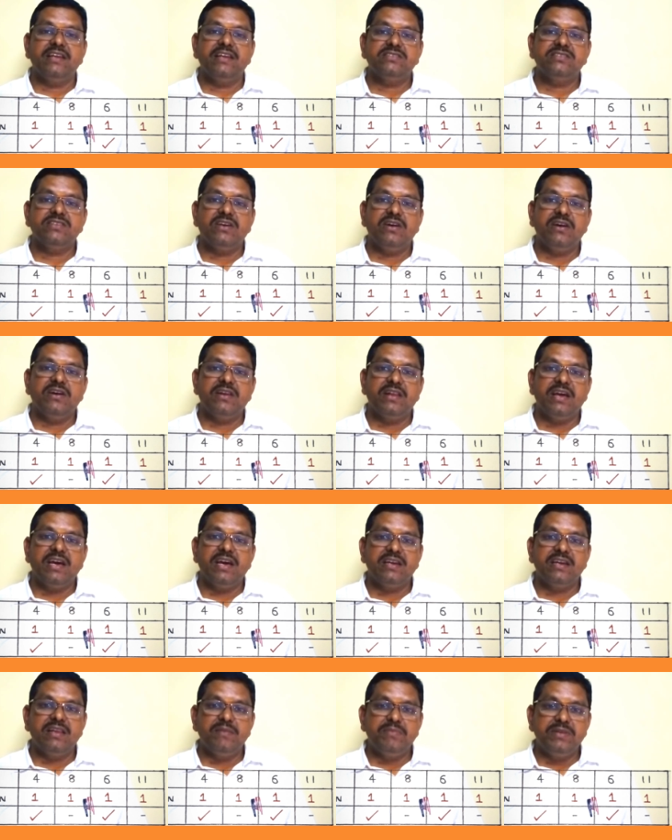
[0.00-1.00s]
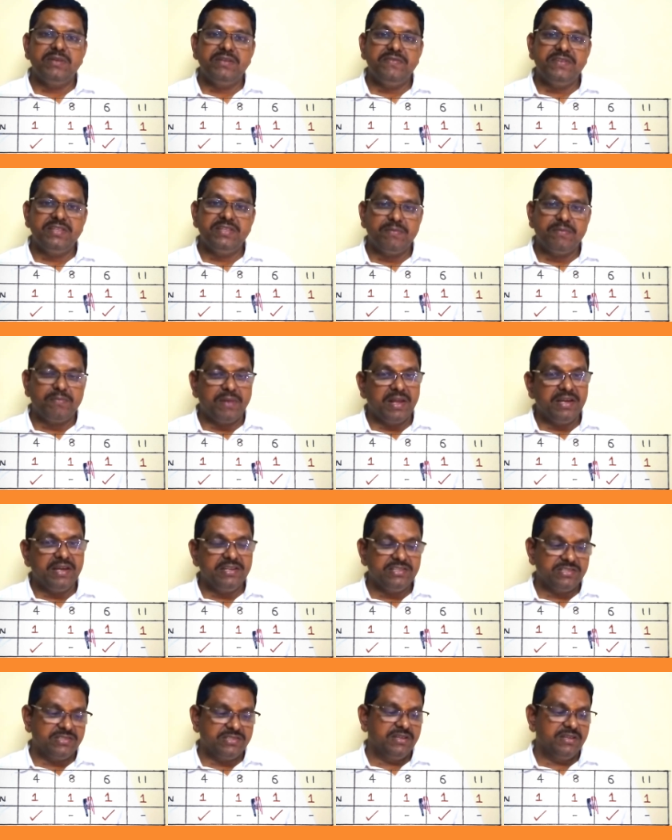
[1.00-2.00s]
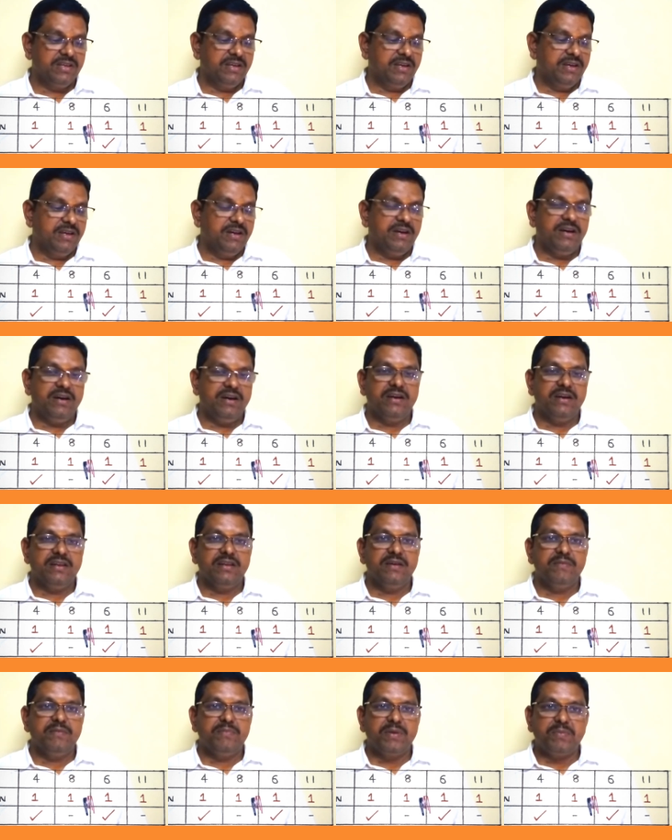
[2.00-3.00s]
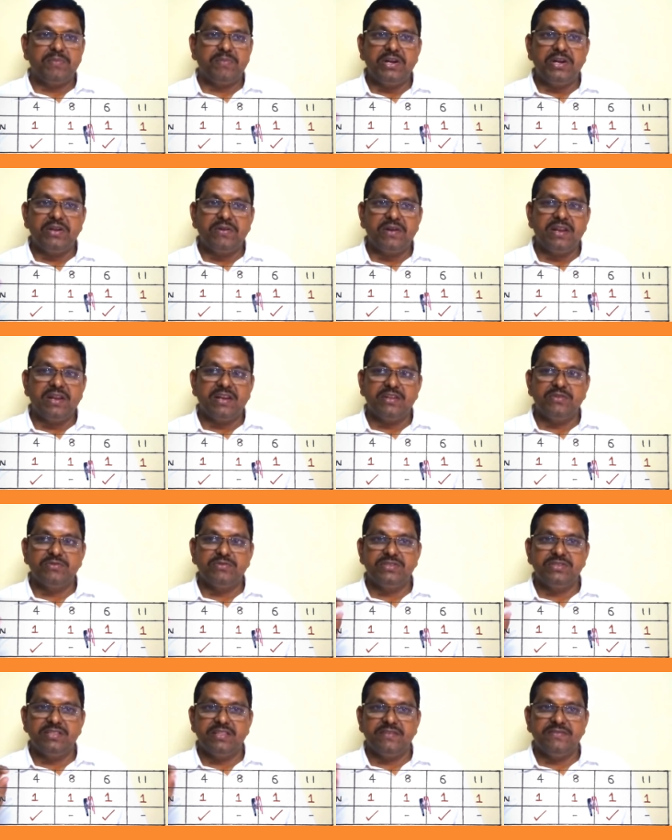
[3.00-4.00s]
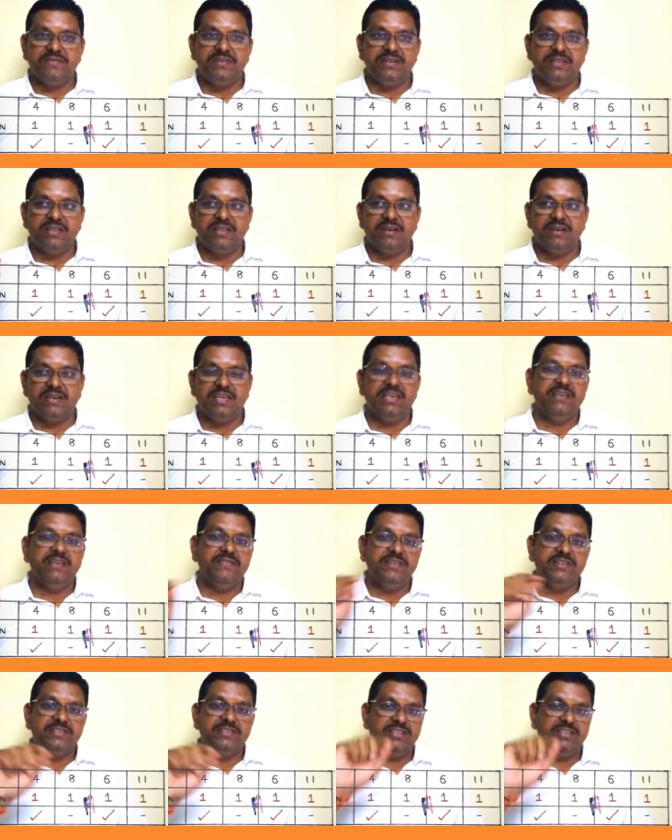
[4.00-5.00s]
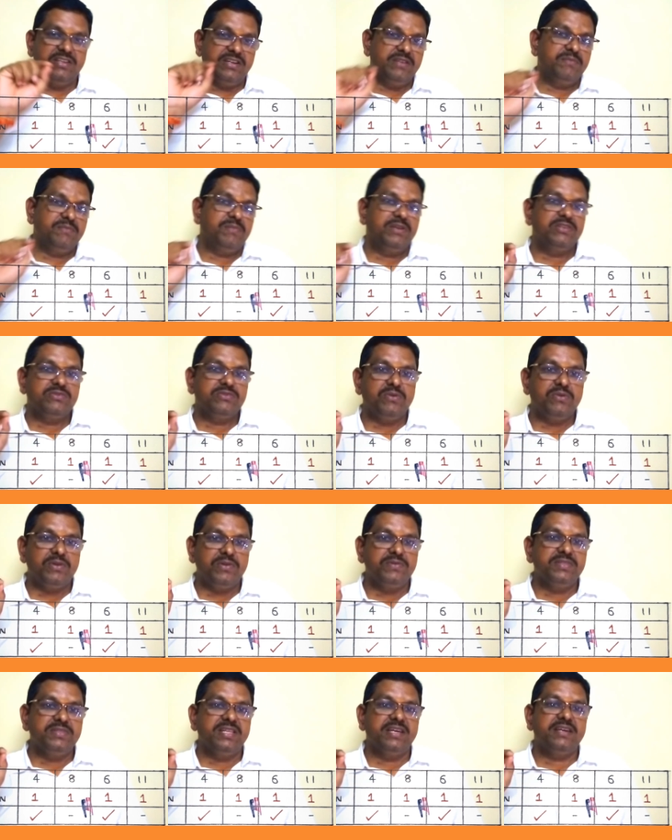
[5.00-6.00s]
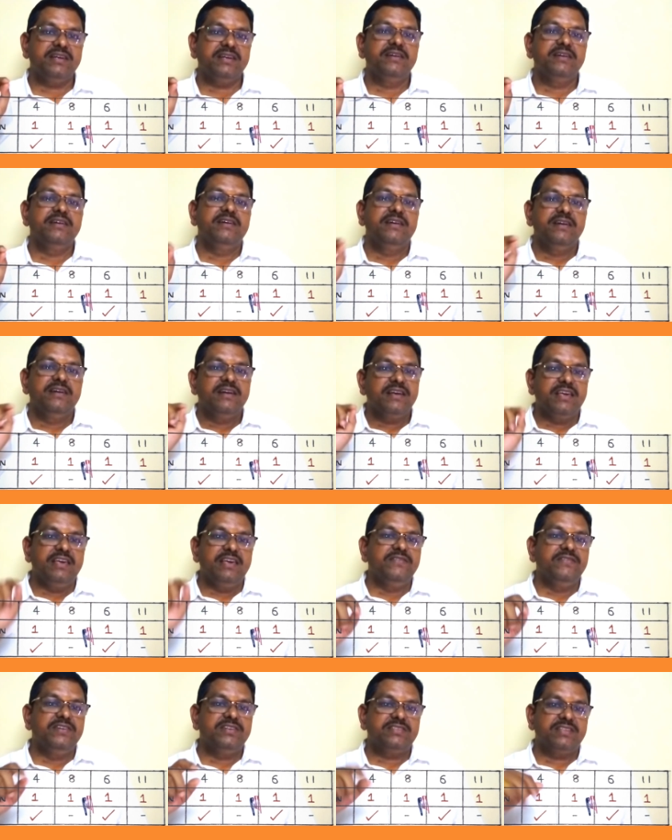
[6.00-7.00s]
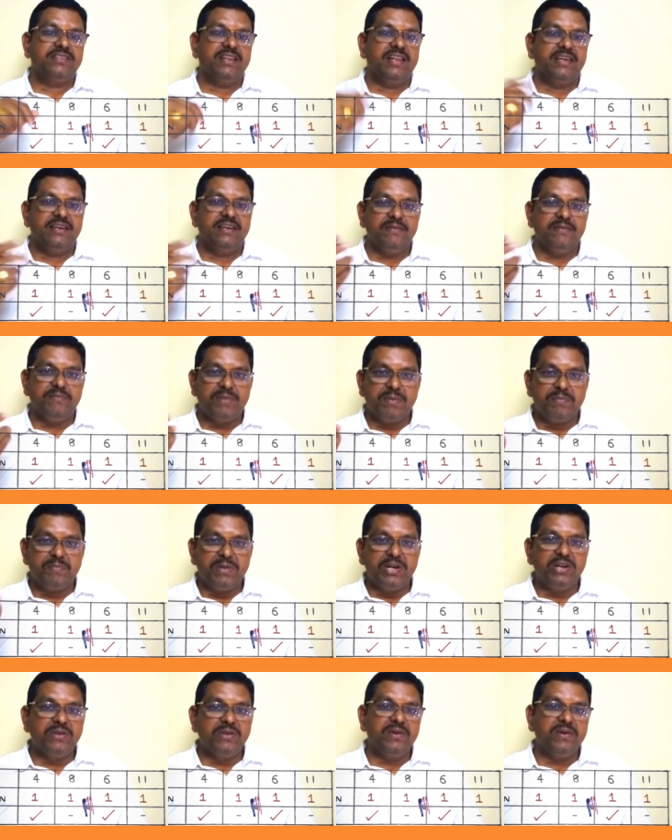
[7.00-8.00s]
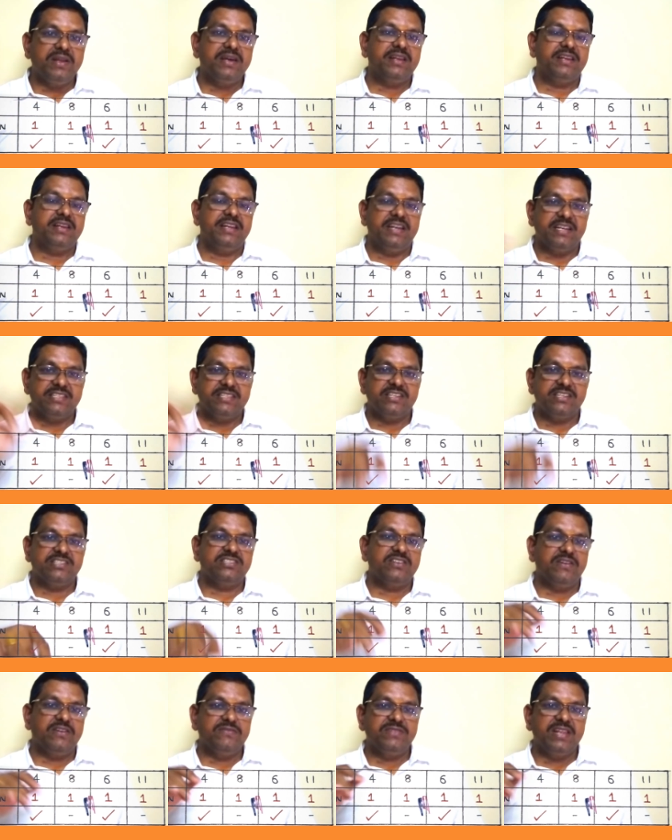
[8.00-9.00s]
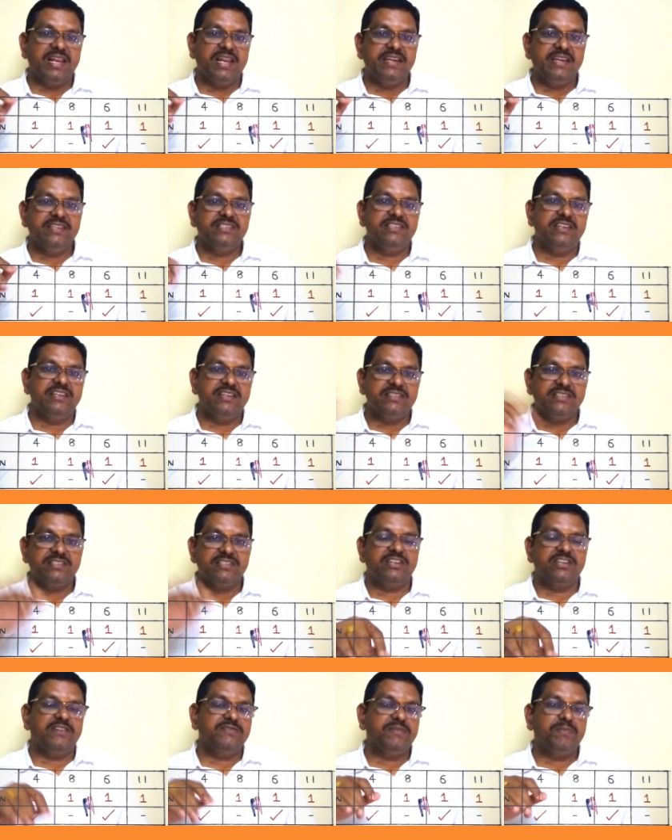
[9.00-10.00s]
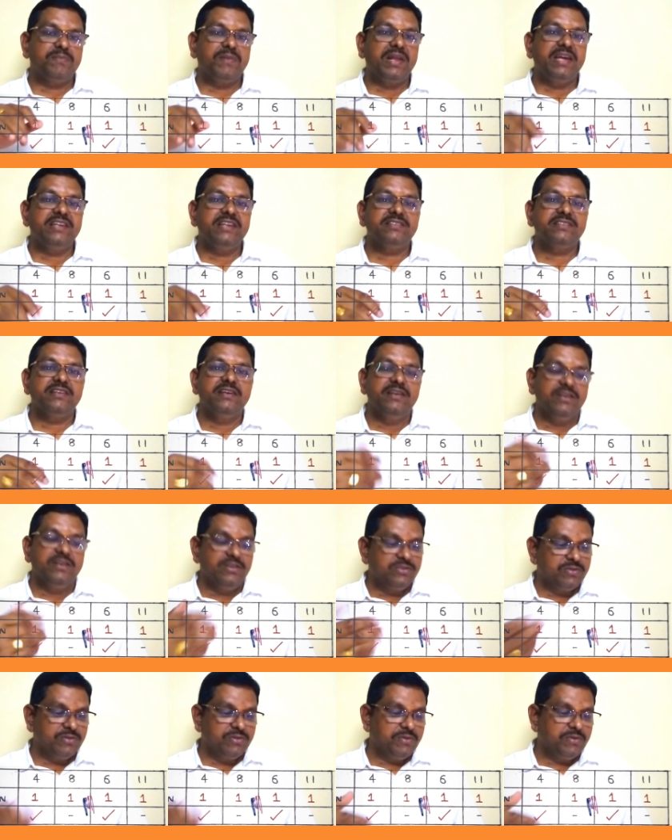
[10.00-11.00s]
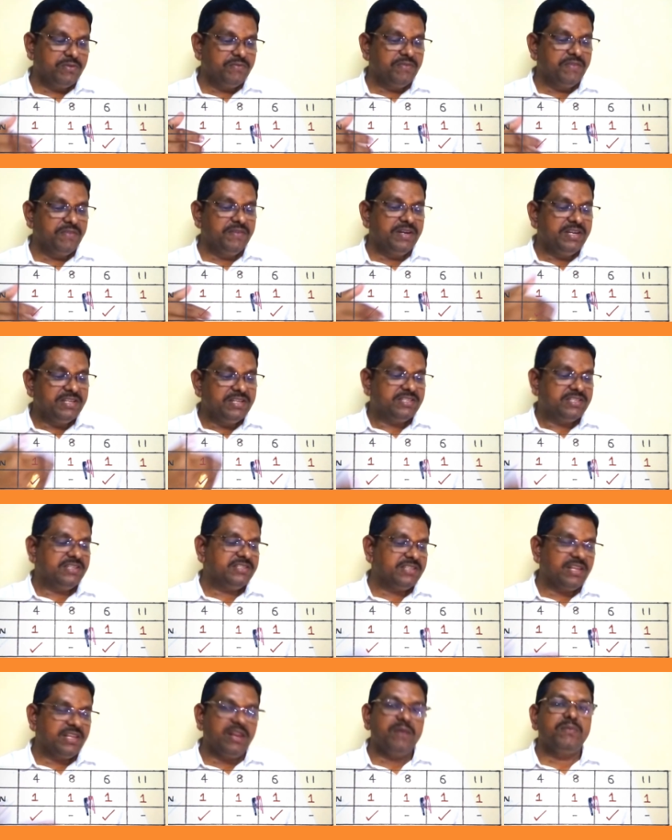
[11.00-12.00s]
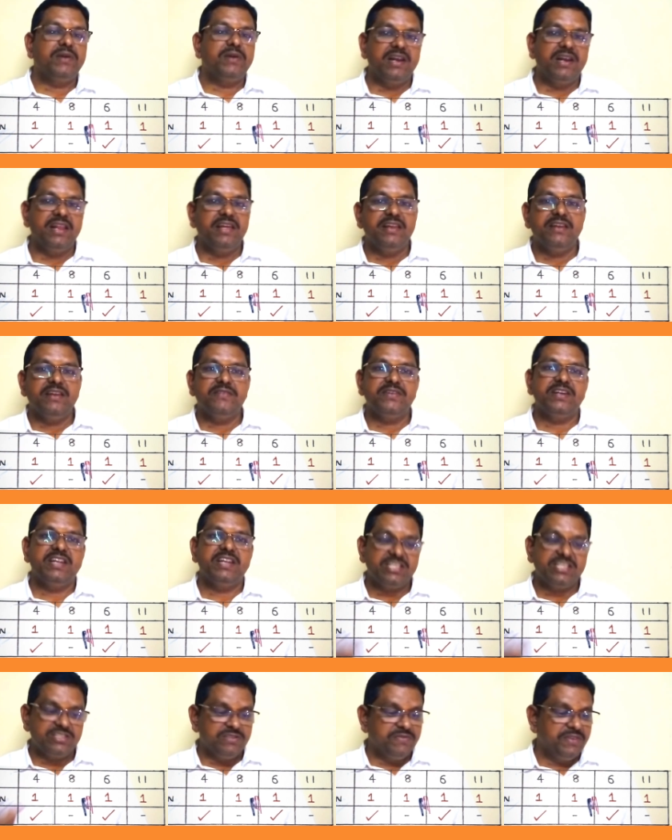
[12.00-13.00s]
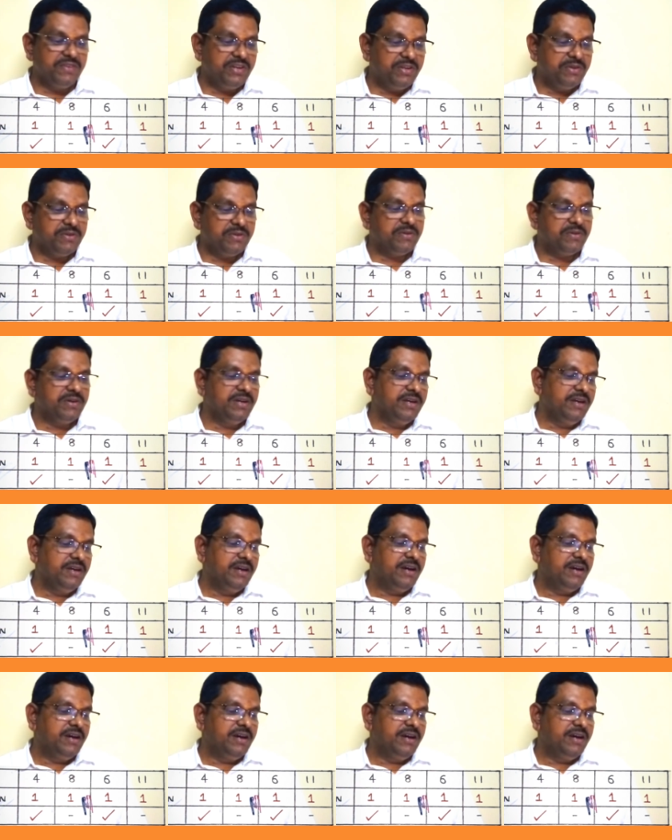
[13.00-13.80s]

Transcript: lines, or angle between the planes, or perpendicular, using the keywords. You can please note down the keywords like perpendicular, intersection of the lines, intersection of the planes. So we will discuss elaborately in our next video